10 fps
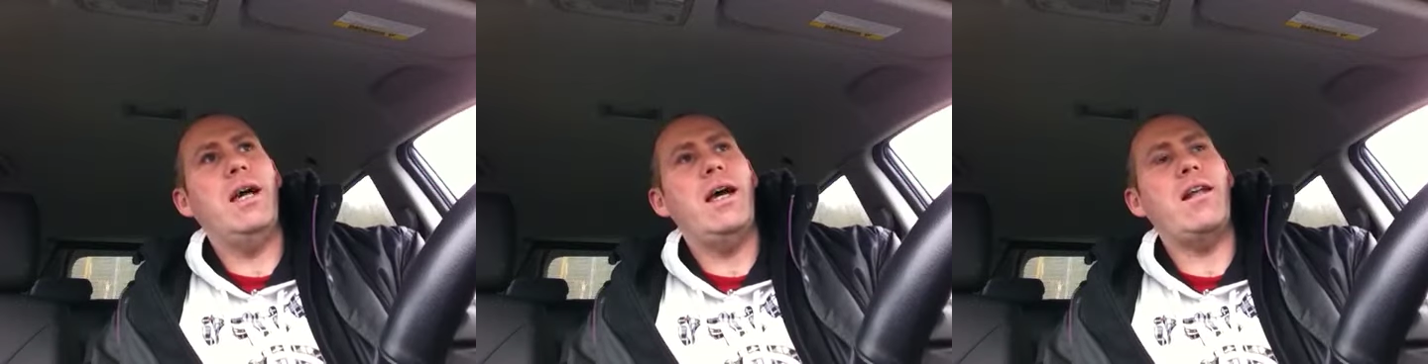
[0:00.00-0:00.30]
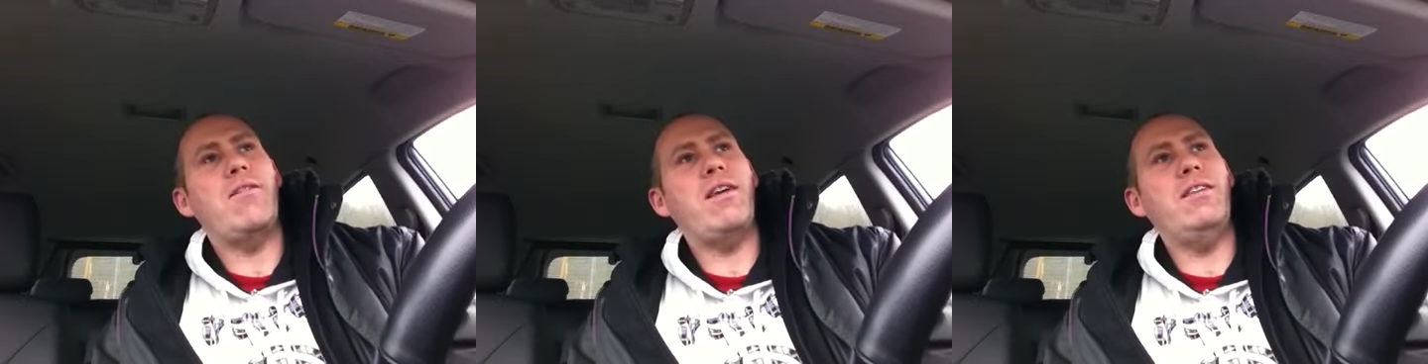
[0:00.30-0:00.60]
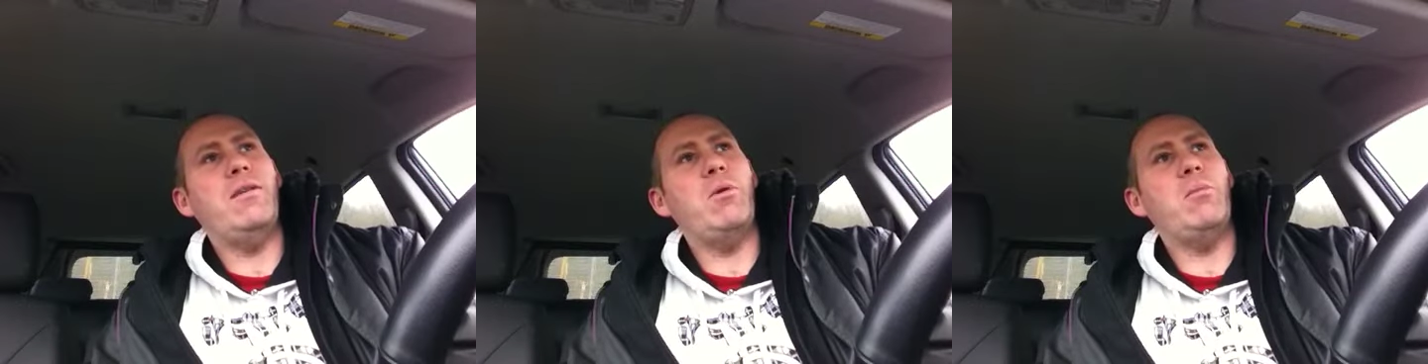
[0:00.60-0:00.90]
and I think
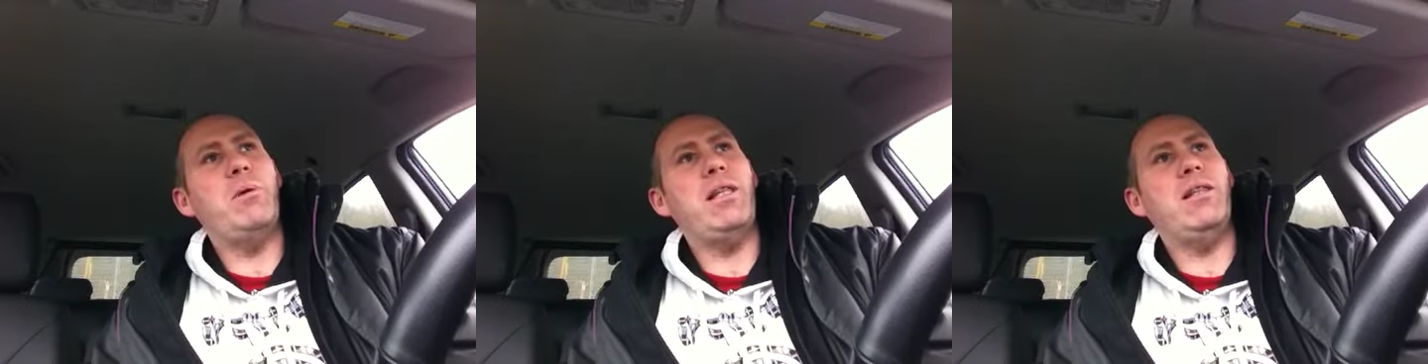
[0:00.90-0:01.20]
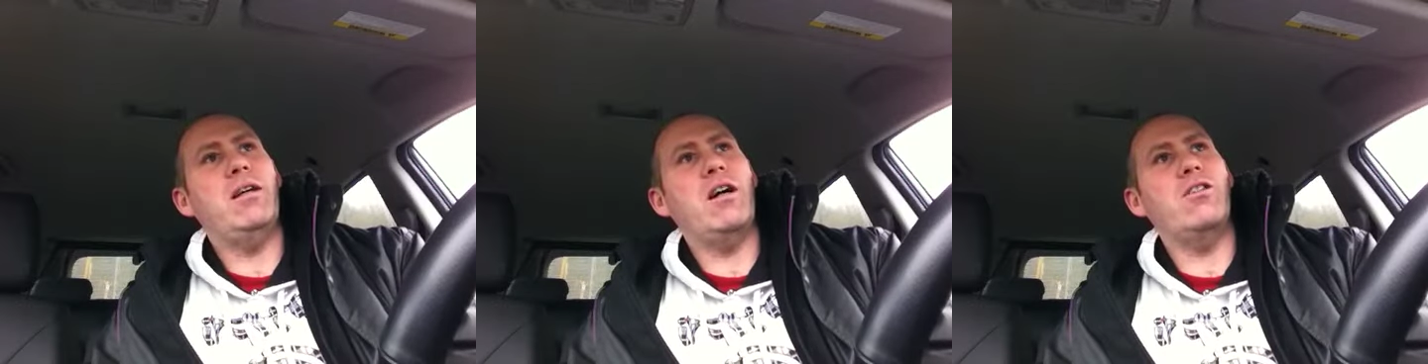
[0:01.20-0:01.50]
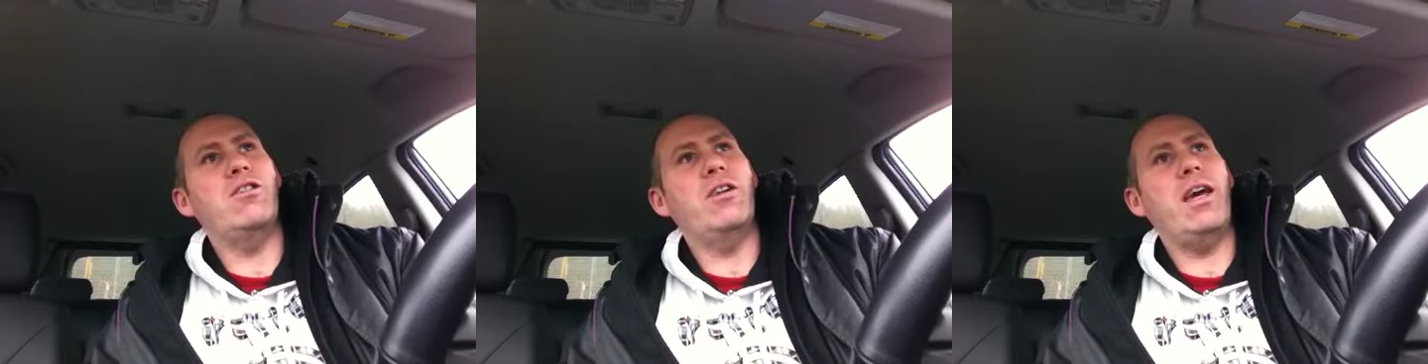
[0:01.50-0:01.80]
they will build the
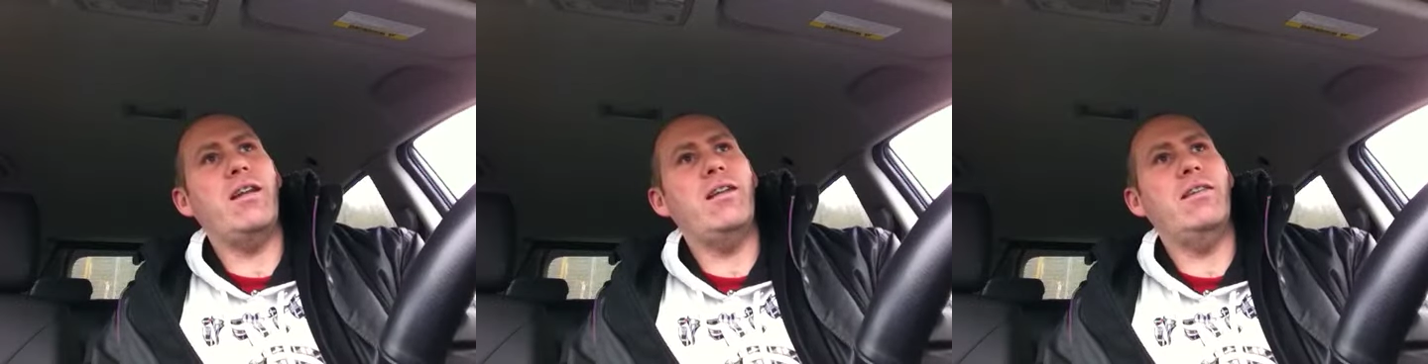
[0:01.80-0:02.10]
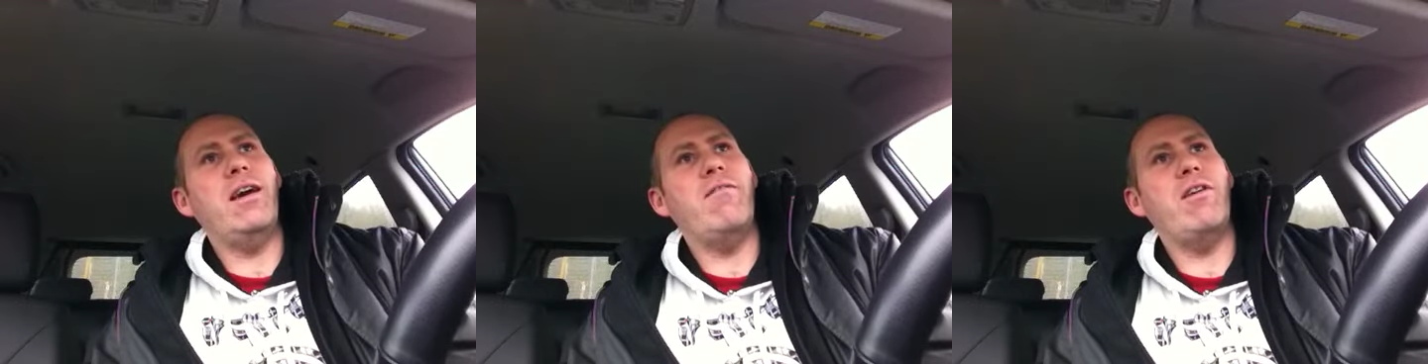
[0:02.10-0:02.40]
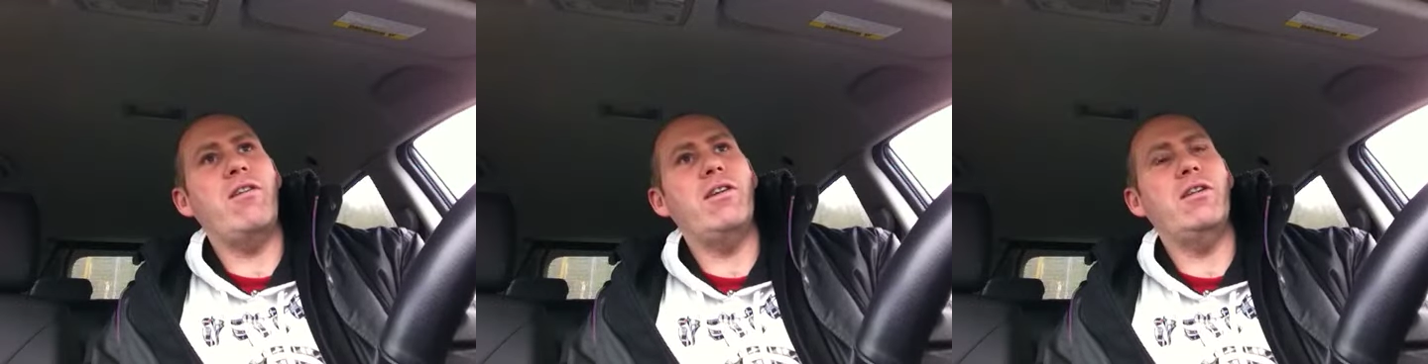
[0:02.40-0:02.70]
country again. And they are
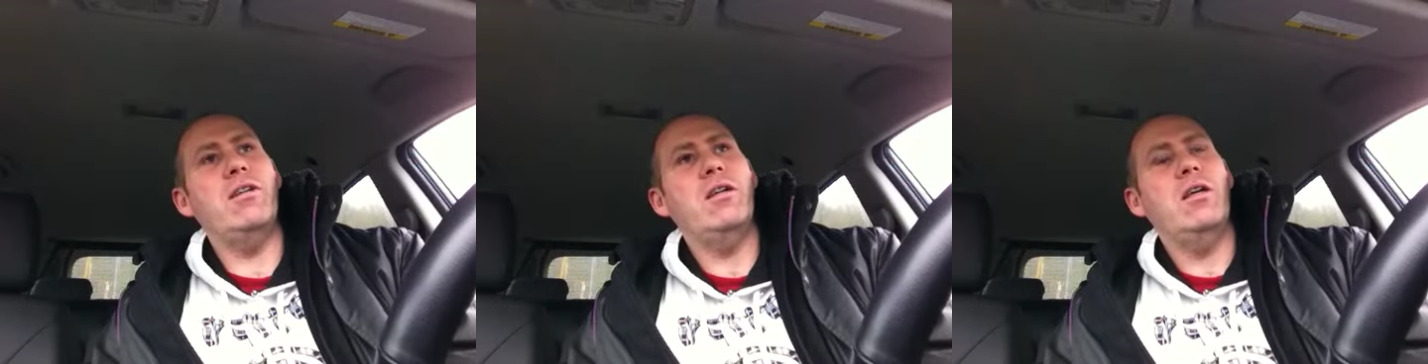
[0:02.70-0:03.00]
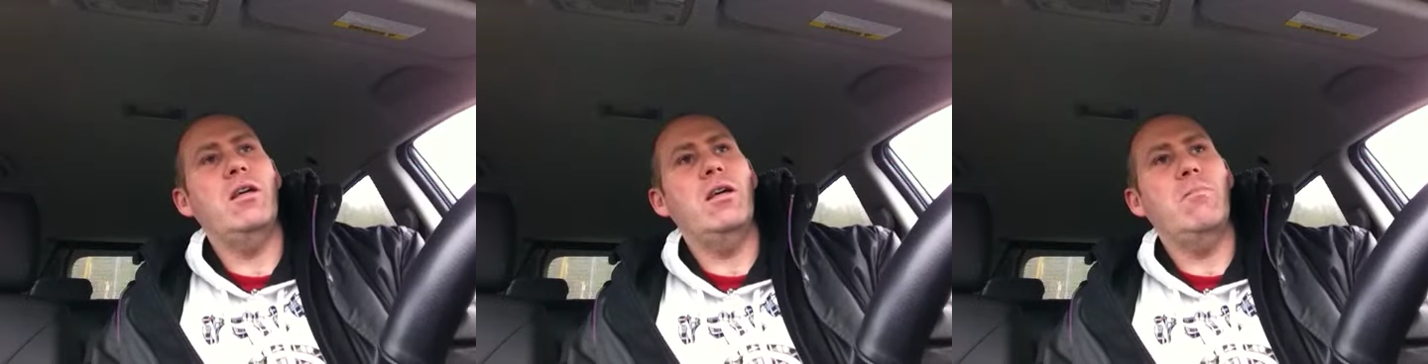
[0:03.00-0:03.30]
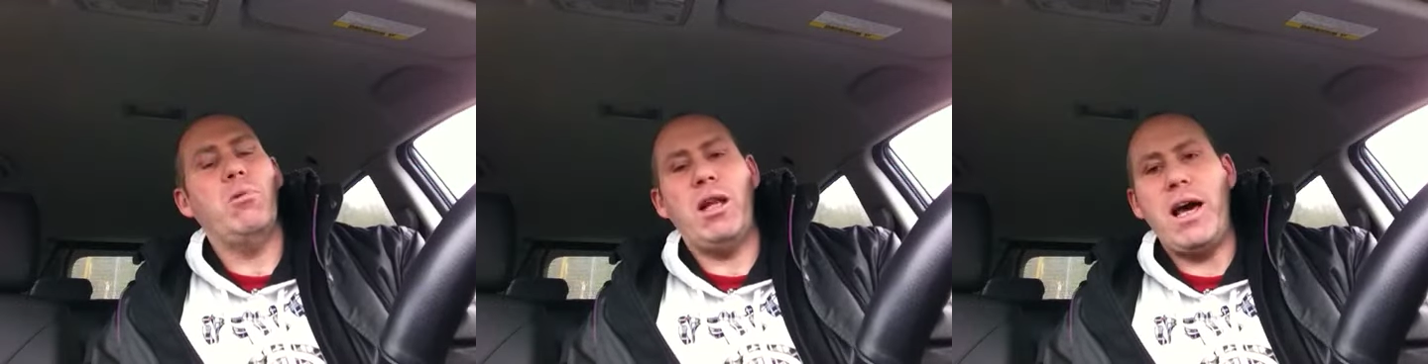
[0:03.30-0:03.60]
very
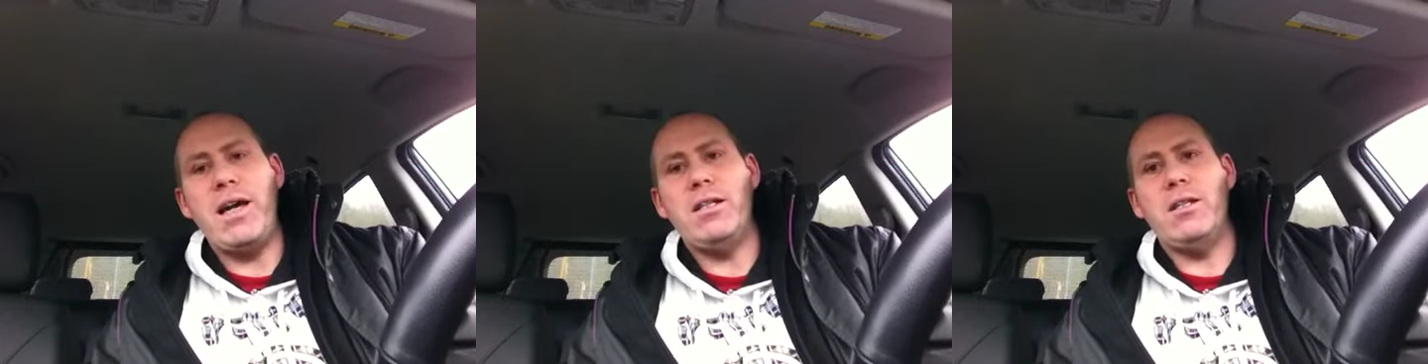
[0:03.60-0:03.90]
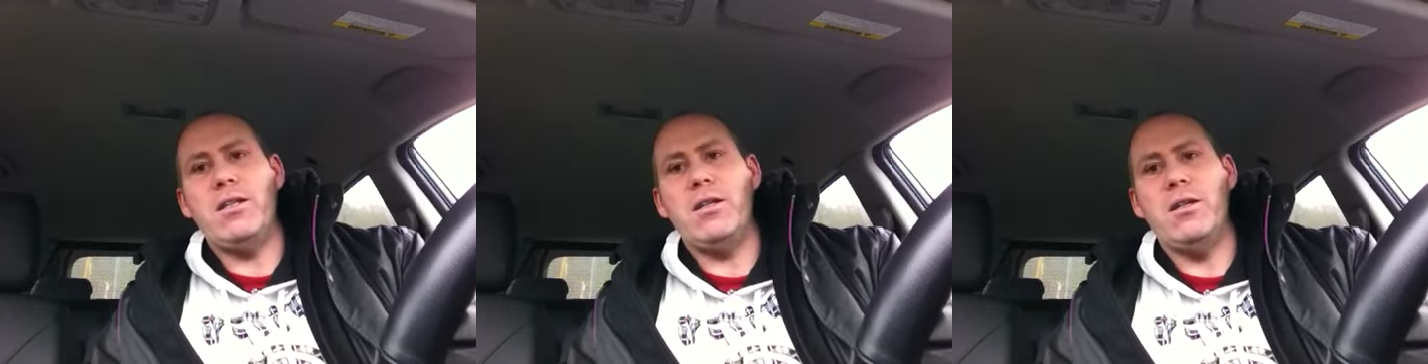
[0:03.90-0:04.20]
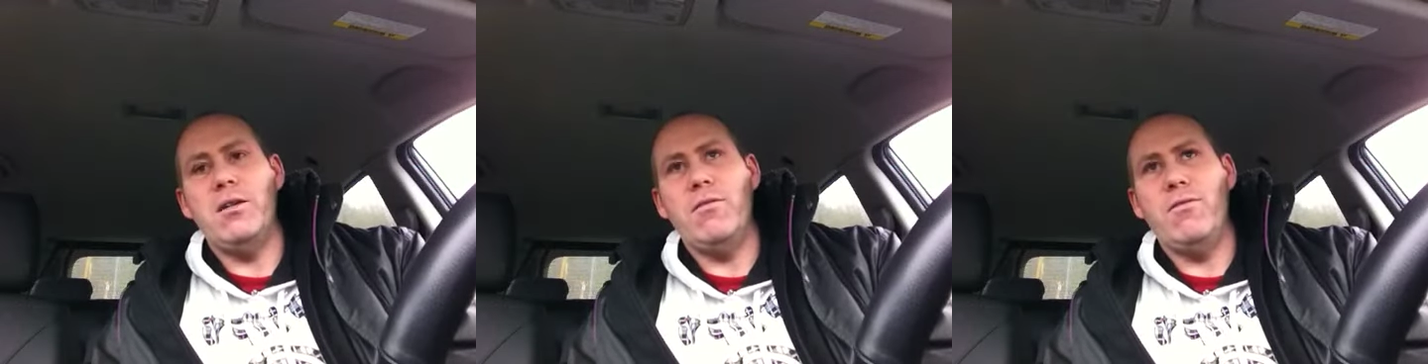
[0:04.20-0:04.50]
polite,
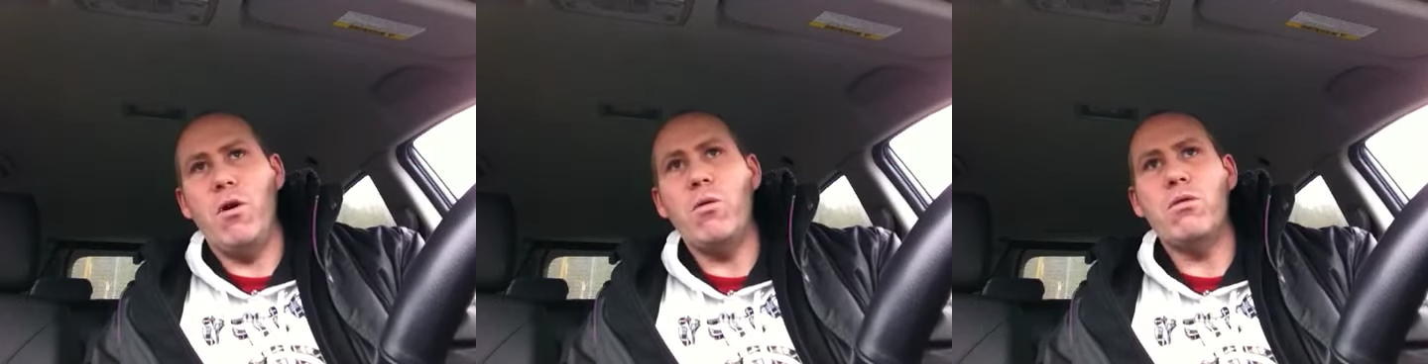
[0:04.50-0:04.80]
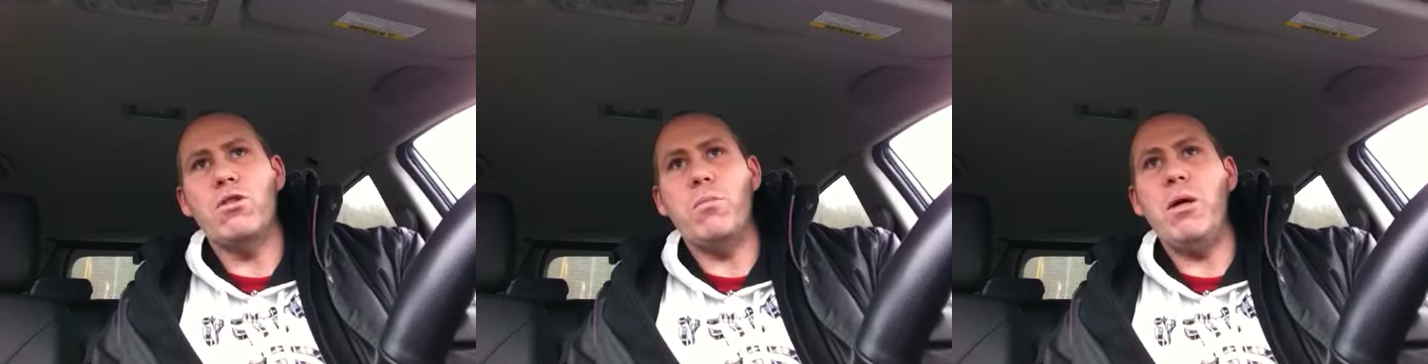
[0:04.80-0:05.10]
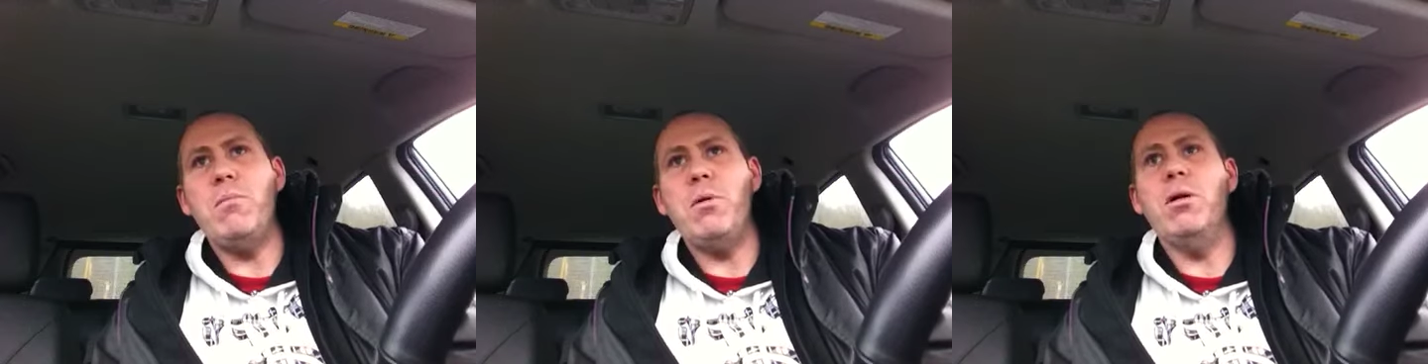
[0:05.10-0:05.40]
focused
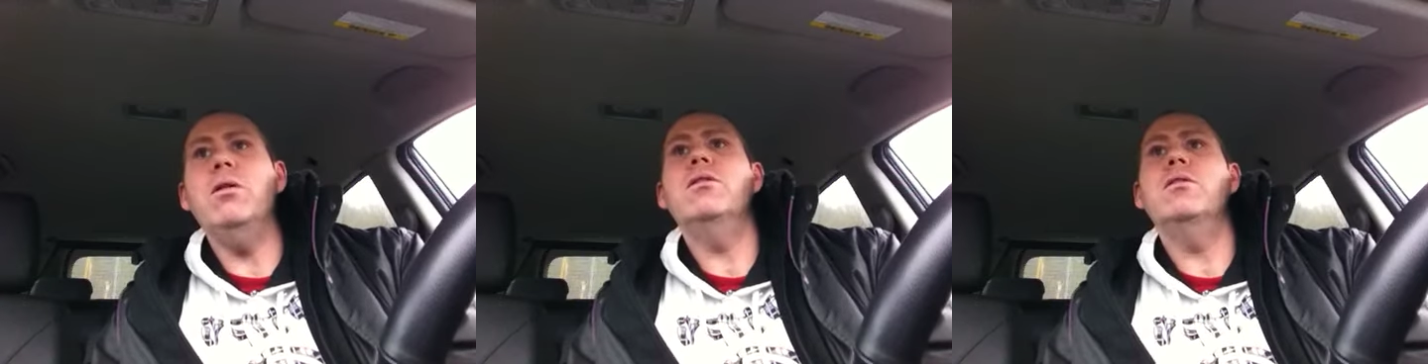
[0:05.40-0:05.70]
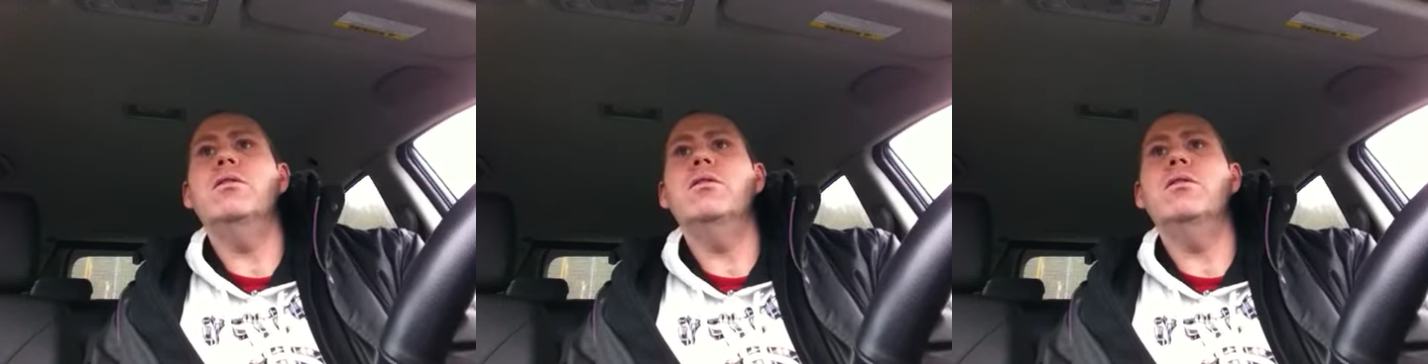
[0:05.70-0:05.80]
people,